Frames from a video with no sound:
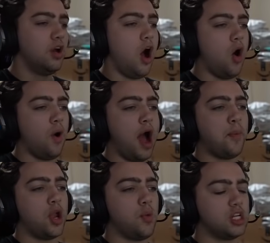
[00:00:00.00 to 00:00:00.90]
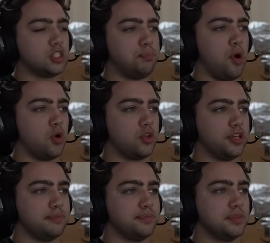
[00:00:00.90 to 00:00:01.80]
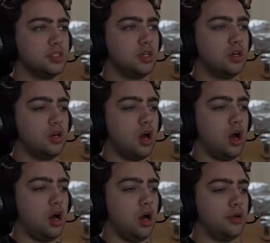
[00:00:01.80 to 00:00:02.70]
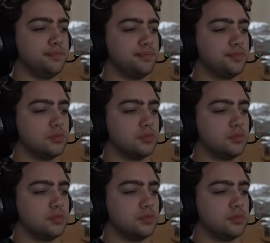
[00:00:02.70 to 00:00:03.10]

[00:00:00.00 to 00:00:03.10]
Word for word: Oh, I want to watch the poke clip. Um,